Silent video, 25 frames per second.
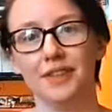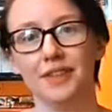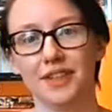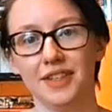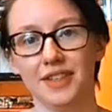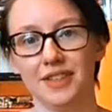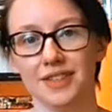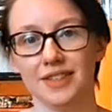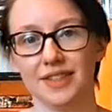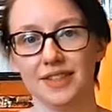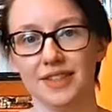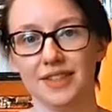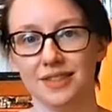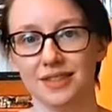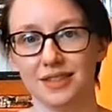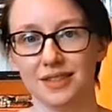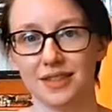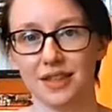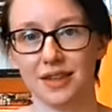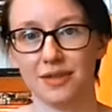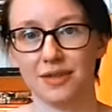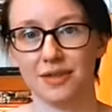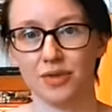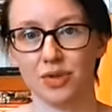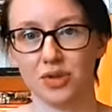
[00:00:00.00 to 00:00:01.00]
of these things
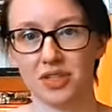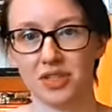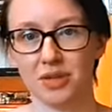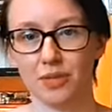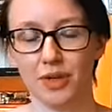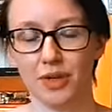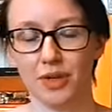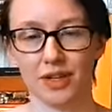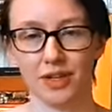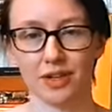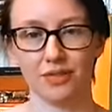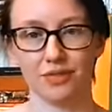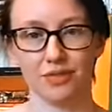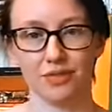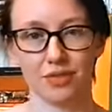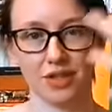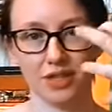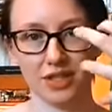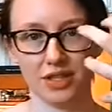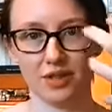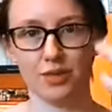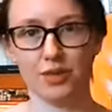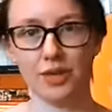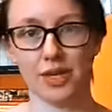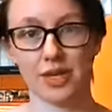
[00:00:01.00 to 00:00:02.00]
is that unfortunately we are
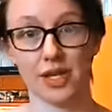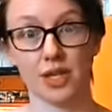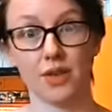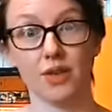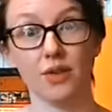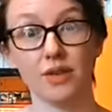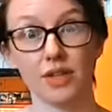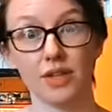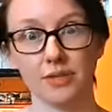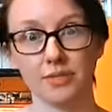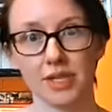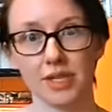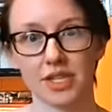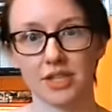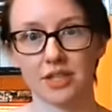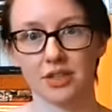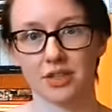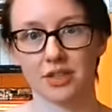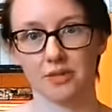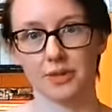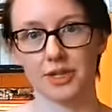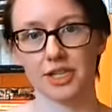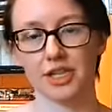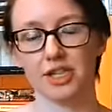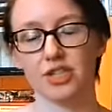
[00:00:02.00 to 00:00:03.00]
confronted with our own
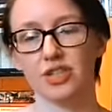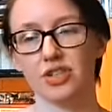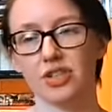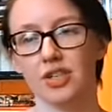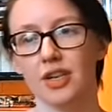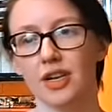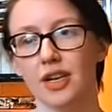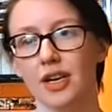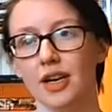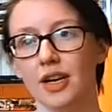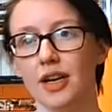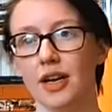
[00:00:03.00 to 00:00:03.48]
image so much.